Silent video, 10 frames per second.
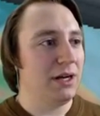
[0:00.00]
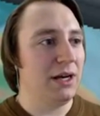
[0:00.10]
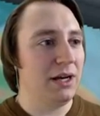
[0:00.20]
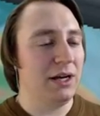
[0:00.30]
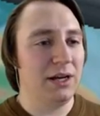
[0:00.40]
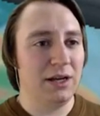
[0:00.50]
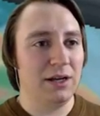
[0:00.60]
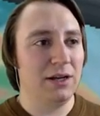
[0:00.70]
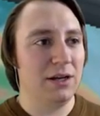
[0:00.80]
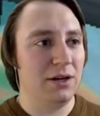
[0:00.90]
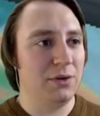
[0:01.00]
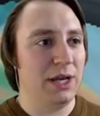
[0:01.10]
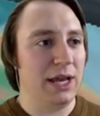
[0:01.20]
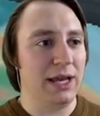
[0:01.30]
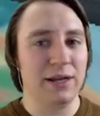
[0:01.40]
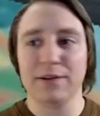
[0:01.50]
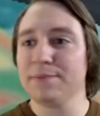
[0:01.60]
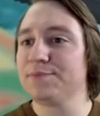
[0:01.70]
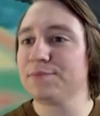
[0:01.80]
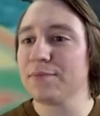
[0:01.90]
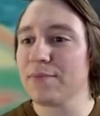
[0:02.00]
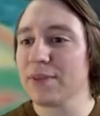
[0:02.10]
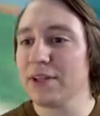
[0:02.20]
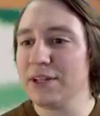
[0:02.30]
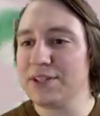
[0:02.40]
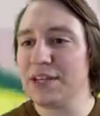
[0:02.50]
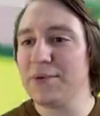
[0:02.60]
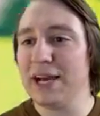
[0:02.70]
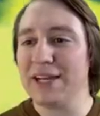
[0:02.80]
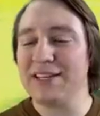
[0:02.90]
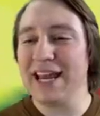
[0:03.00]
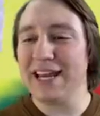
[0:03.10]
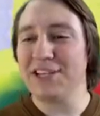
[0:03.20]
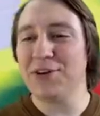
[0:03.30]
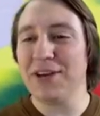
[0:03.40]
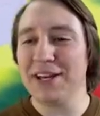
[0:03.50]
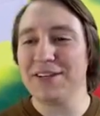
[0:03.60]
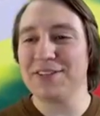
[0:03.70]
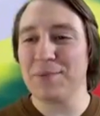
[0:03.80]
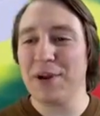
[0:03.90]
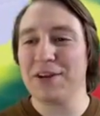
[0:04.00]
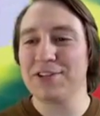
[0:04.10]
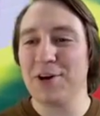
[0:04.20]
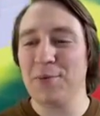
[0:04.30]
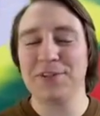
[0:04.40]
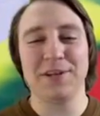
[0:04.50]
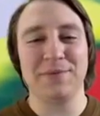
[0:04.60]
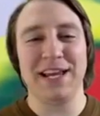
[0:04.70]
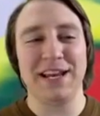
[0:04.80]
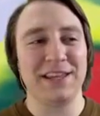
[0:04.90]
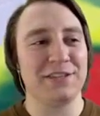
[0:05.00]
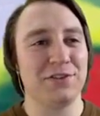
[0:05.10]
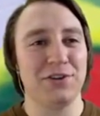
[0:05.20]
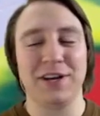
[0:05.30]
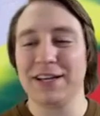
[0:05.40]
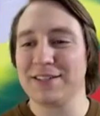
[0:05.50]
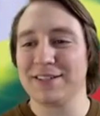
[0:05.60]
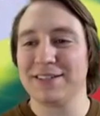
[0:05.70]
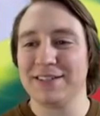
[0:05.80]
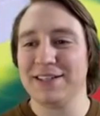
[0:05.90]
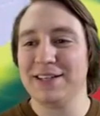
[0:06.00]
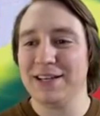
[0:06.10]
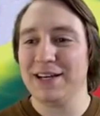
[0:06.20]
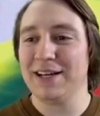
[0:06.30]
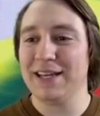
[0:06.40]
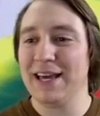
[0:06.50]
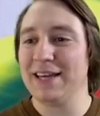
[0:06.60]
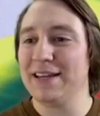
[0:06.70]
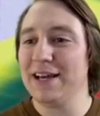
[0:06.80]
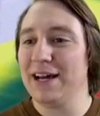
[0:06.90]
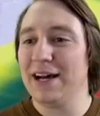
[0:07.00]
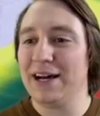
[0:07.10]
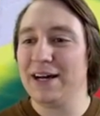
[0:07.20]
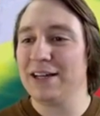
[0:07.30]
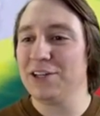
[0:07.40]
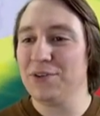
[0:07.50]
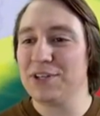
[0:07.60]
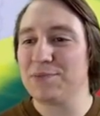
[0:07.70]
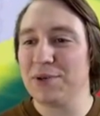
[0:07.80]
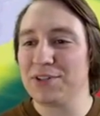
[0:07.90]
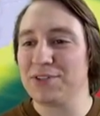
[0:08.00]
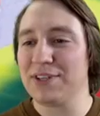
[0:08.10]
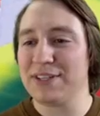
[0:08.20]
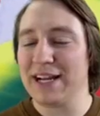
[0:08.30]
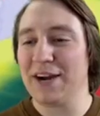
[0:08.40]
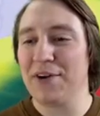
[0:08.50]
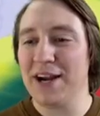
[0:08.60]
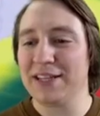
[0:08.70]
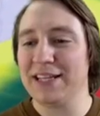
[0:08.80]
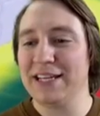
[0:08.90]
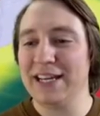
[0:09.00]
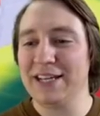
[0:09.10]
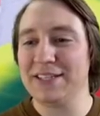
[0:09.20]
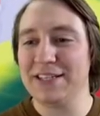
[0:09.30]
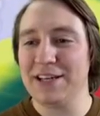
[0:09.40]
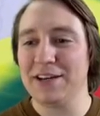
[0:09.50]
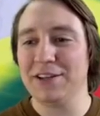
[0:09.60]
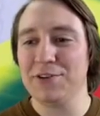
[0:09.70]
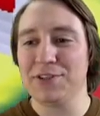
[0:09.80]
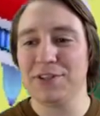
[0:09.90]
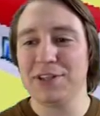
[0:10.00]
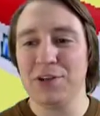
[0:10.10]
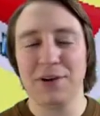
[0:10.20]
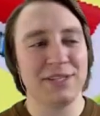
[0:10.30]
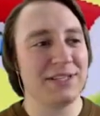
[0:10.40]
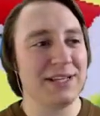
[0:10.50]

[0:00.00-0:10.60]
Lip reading: Okay. Let's see, we got Danny joining us on Periscope. What's up, Danny? Thanks for joining us again. Lewis Mercer says, I got Rocket League. Nicely done, Lewis.